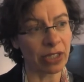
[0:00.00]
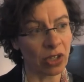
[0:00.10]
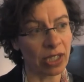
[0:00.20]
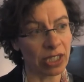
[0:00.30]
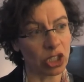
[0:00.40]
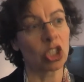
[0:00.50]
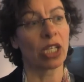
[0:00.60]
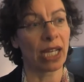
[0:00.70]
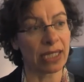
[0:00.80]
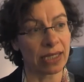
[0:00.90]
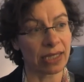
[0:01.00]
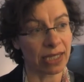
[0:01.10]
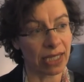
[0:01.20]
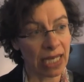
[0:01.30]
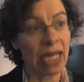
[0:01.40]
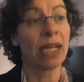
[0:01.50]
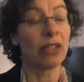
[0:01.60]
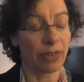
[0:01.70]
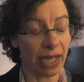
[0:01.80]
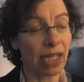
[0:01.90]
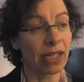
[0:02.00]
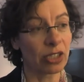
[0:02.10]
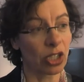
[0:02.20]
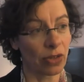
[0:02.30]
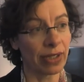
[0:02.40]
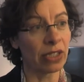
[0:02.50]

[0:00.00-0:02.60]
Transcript: knowledge and regulatory